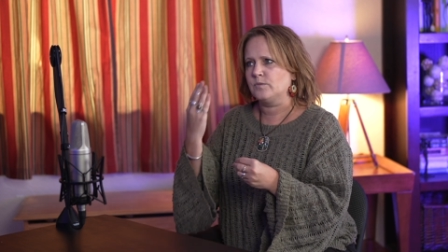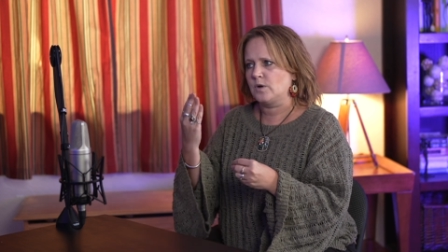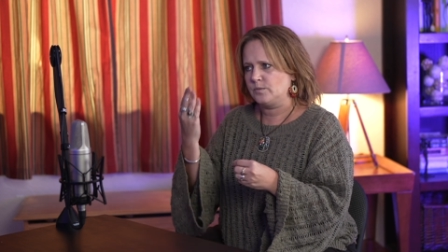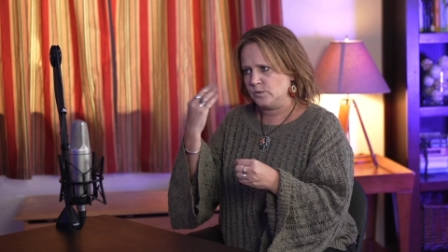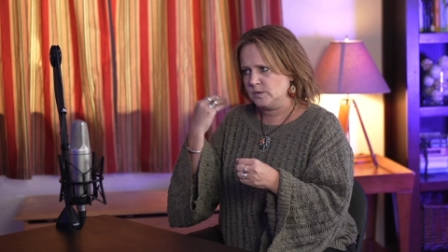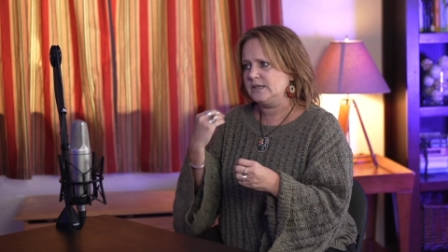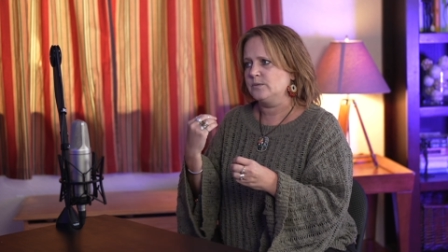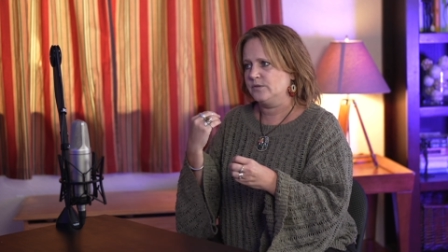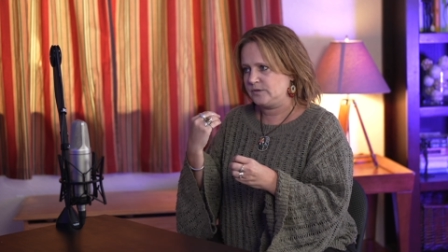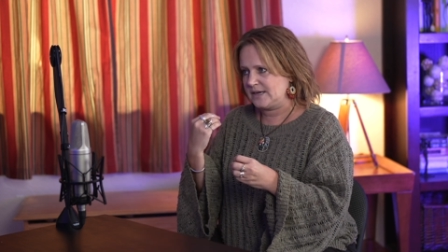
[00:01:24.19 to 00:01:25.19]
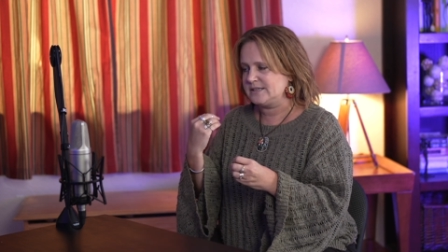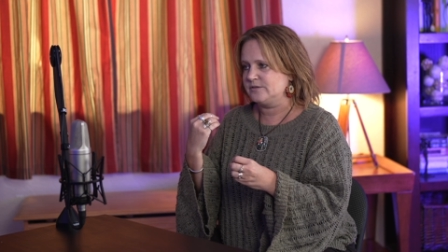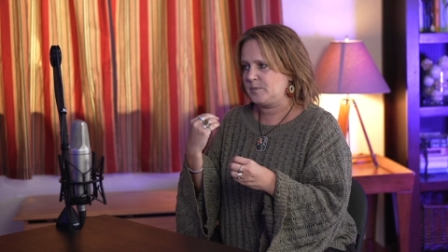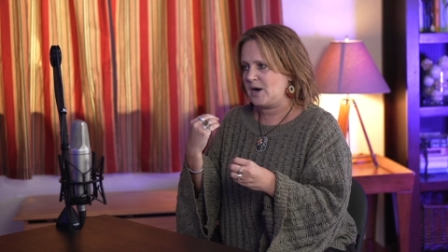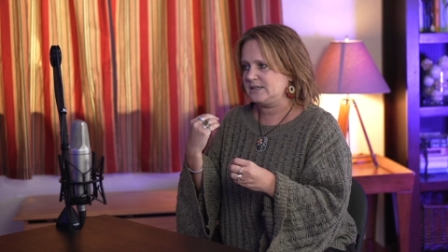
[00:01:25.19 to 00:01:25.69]
I'm a really
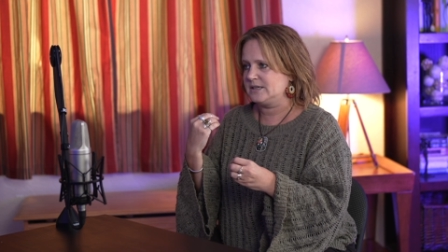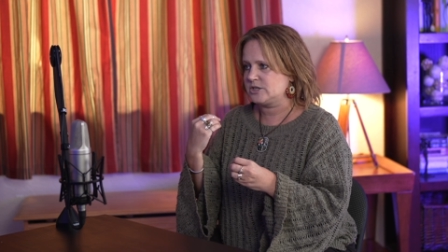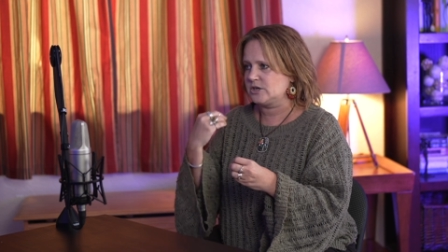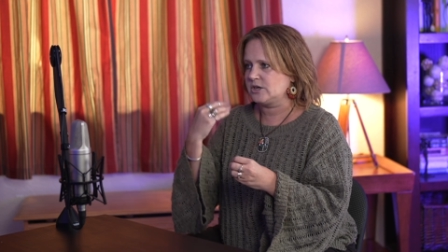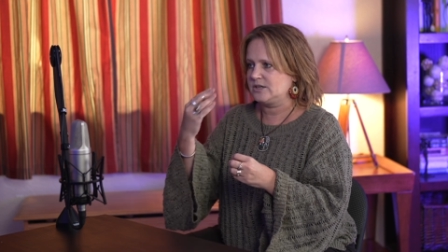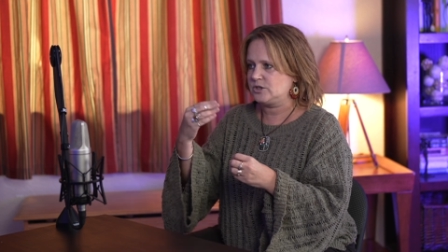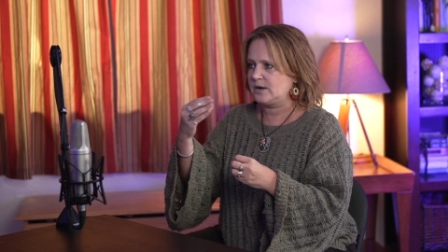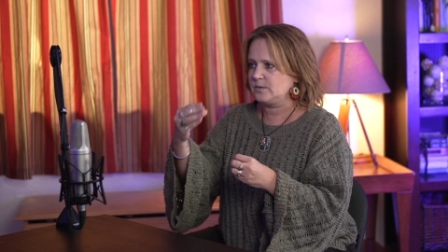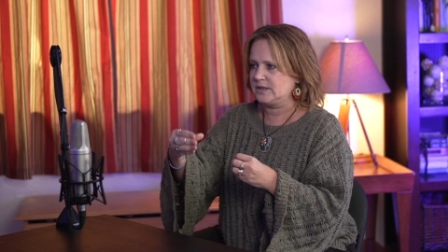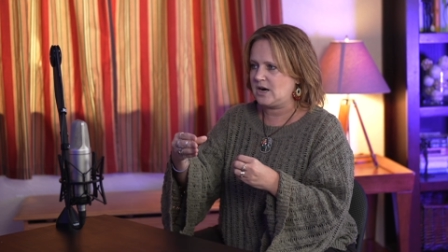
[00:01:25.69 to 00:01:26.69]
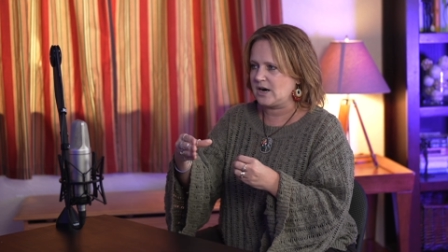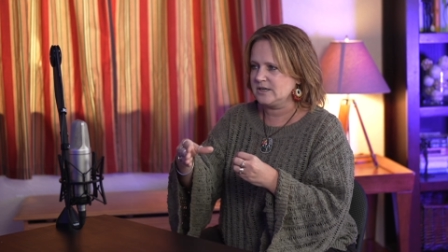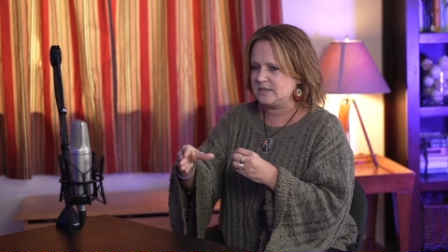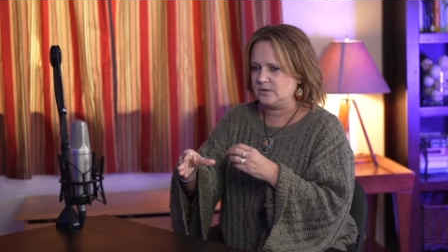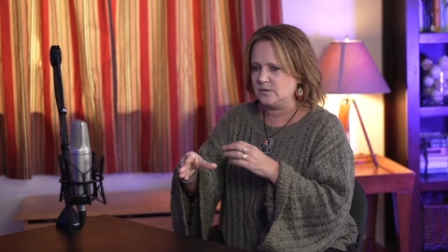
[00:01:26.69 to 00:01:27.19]
reflective practitioner and I try really
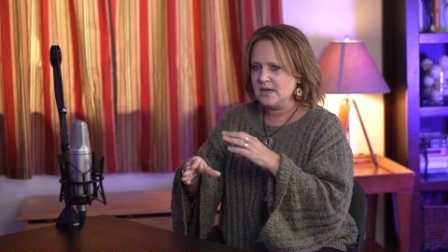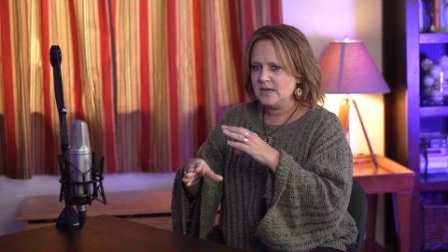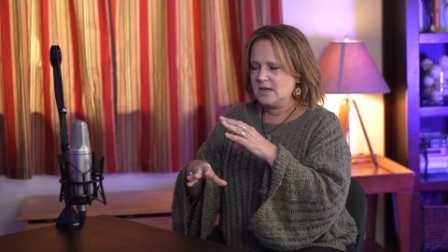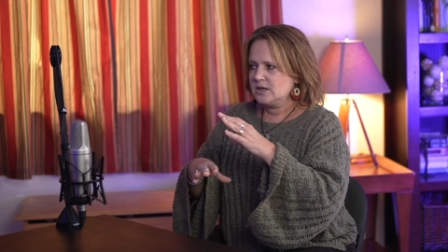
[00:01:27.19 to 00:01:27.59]
hard to